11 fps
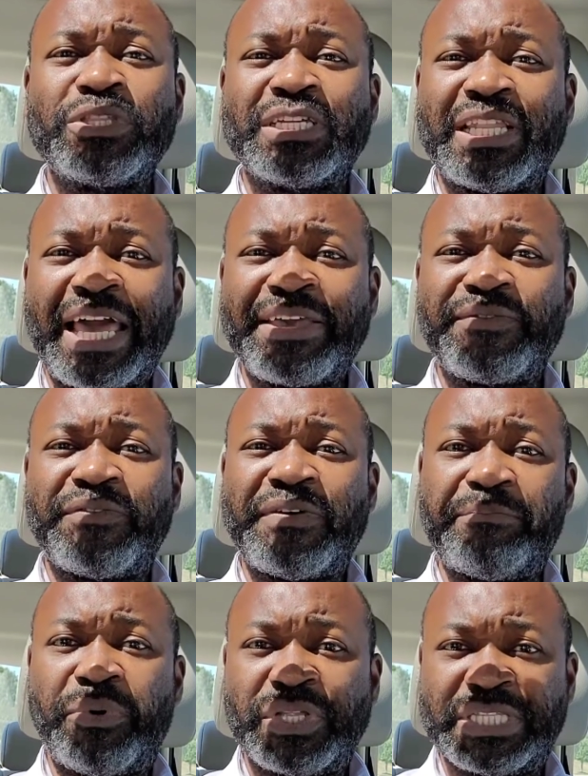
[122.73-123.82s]
a life of
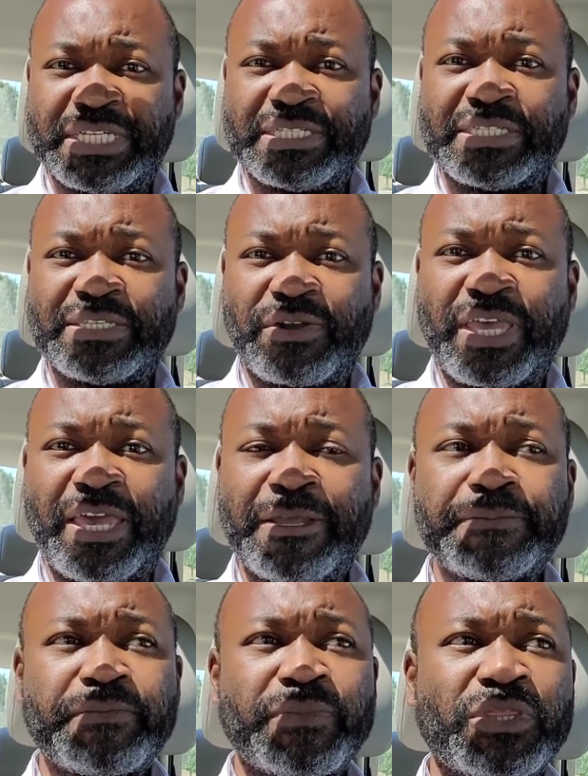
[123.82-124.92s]
abundance, okay?
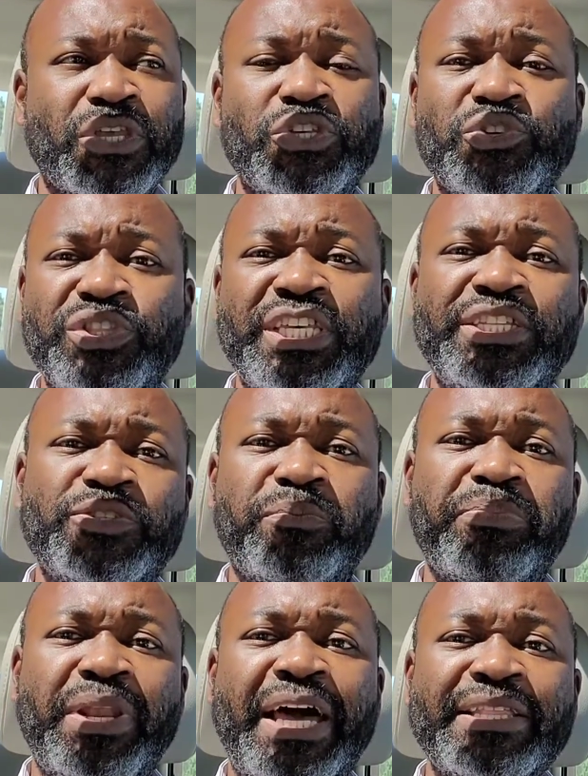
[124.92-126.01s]
You need to
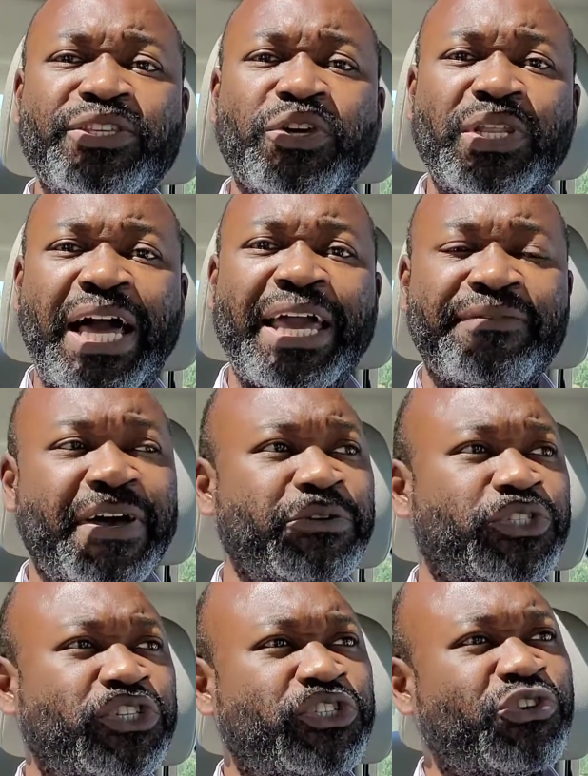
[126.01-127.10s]
plan your life. I was
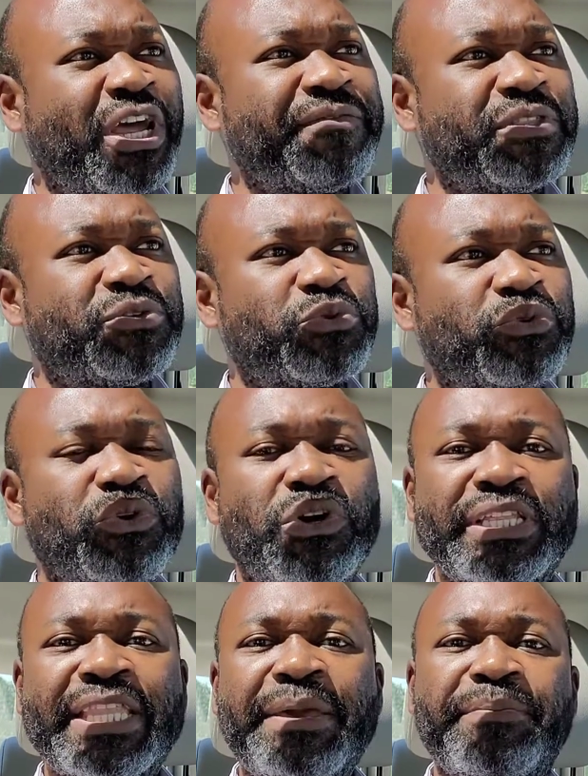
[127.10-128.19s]
just driving through a
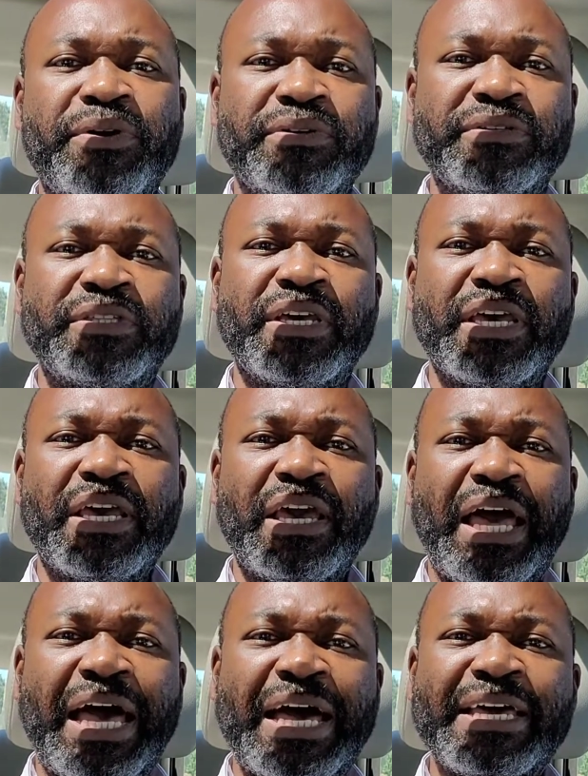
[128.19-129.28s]
neighborhood,
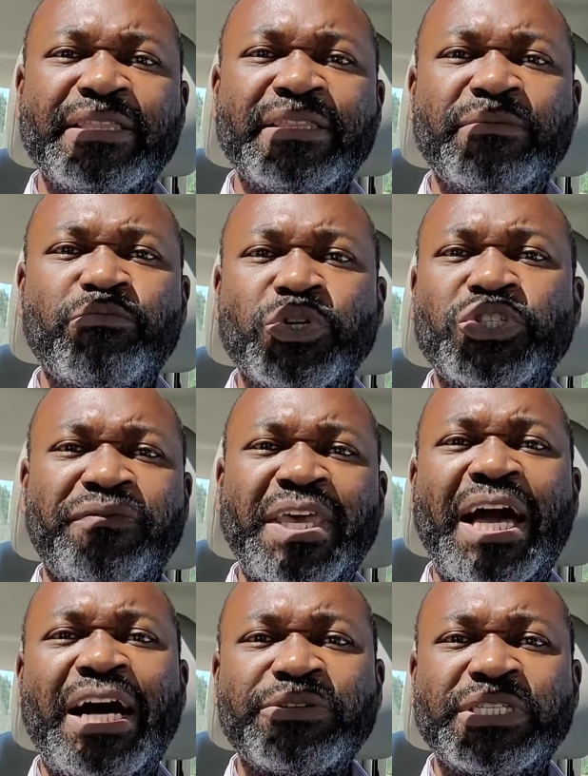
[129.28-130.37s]
and most of the
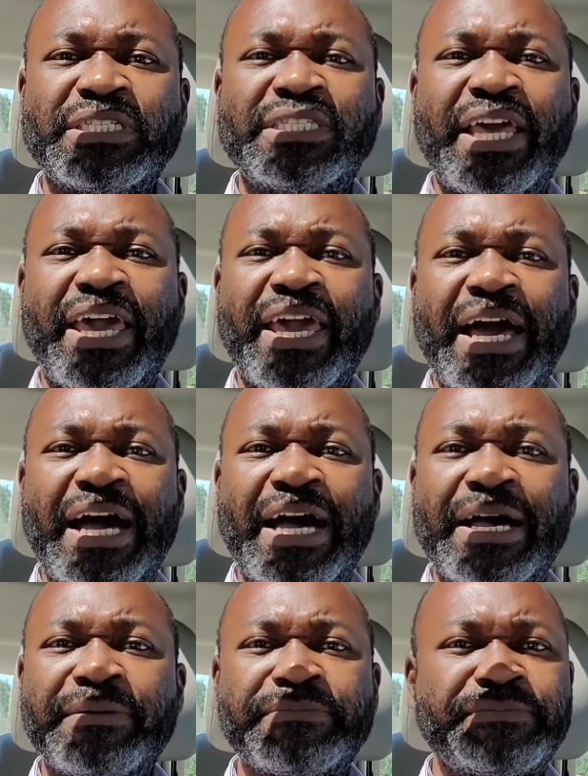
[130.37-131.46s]
houses there are